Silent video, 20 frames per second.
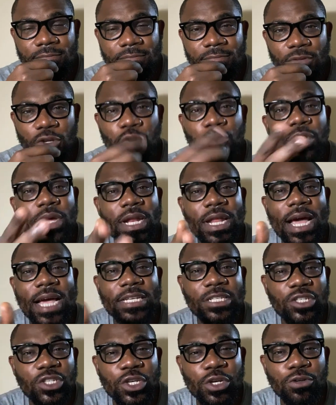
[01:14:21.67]
you realize
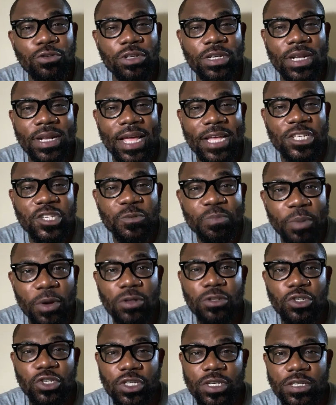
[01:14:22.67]
children are like
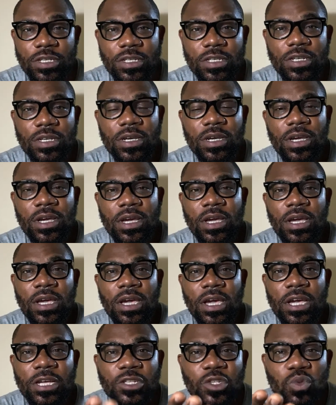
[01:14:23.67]
sponges.
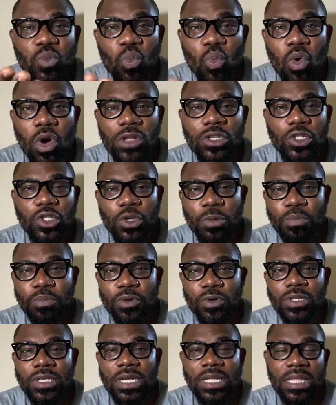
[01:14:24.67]
It's what you
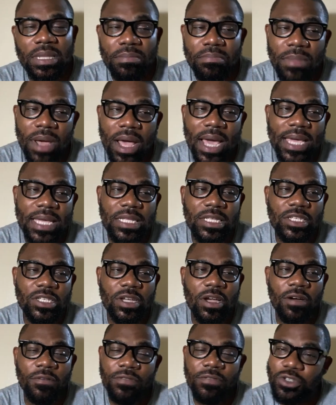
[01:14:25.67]
put in the minds
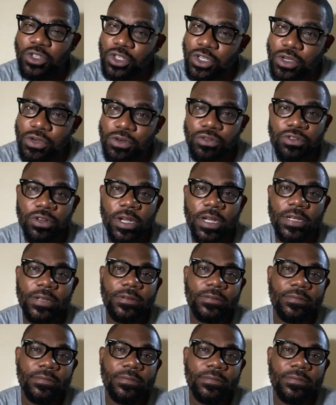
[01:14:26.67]
of the children